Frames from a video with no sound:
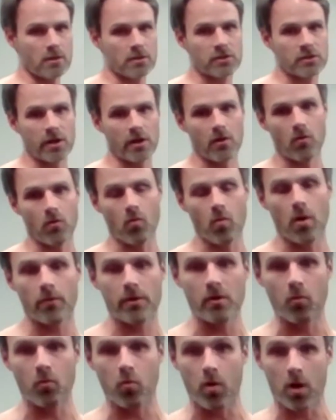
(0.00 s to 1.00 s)
So what
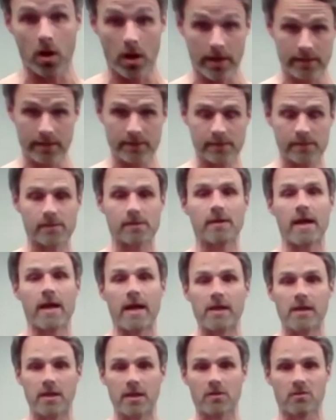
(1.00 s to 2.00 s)
we want, the
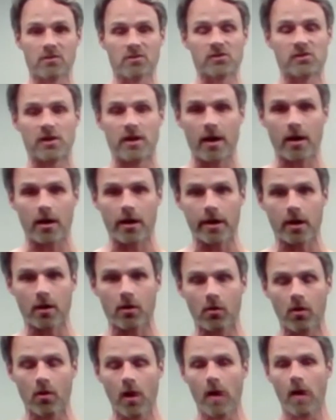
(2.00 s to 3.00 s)
ideal
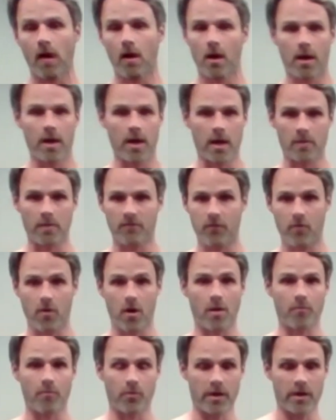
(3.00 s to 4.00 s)
scenario for
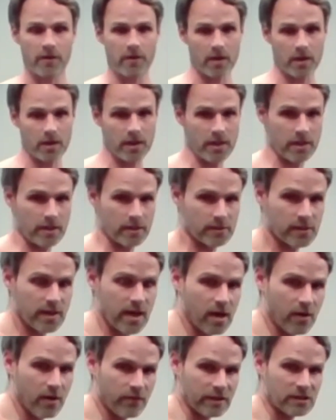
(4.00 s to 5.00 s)
our breathing is
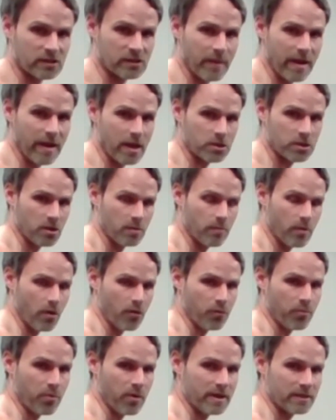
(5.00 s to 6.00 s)
kind of expansion
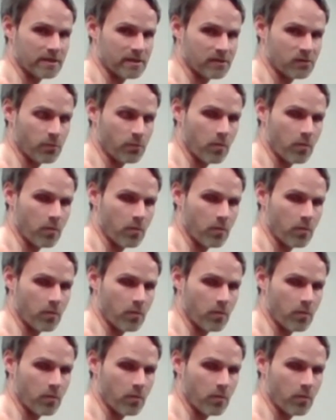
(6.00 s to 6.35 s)
both places.